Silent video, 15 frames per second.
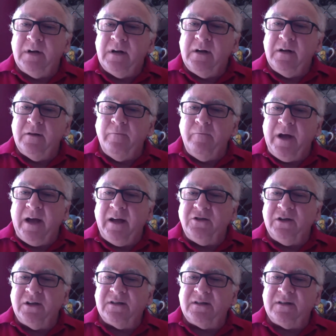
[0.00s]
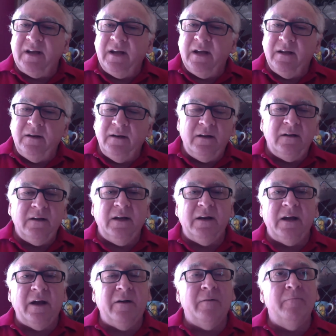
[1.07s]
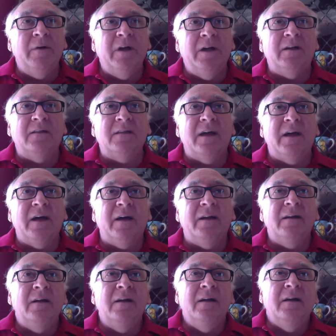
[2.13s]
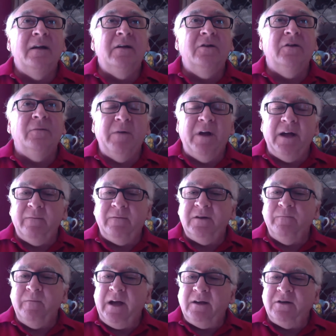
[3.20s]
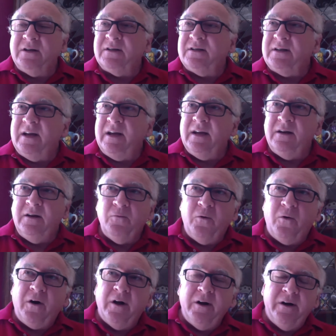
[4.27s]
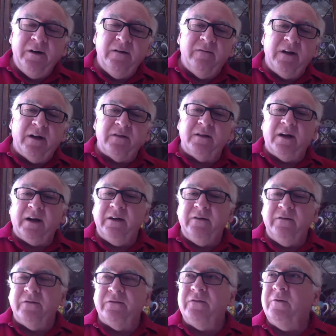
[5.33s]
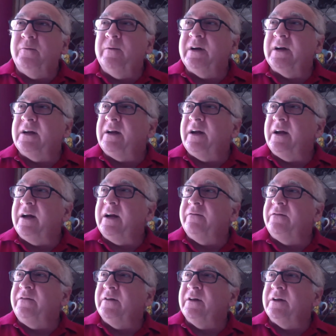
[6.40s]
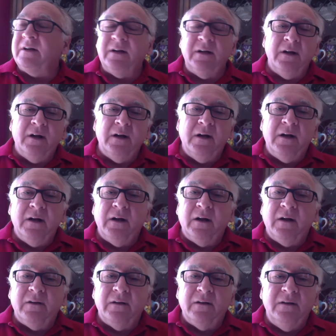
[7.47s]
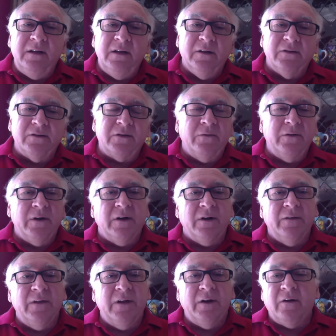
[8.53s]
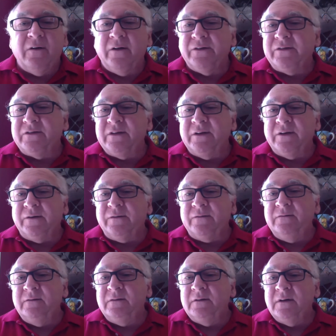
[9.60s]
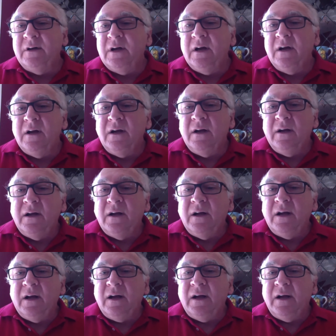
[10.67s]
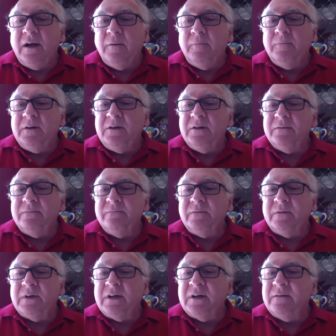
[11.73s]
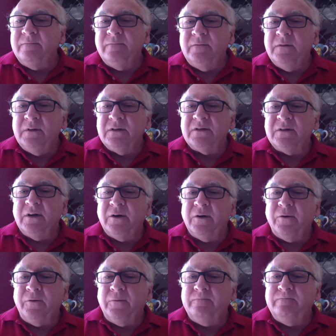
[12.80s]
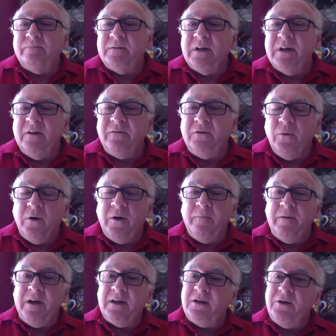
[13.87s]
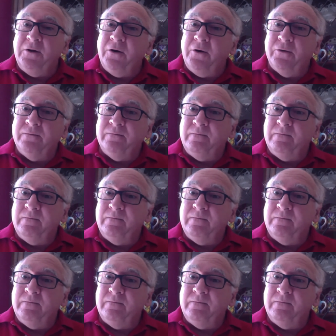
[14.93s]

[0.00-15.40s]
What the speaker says: magic sand and how to make that. Magic sand and water. You've got the hydrophobic and hydrophilic deals going on there also. Um, so if you want to make your own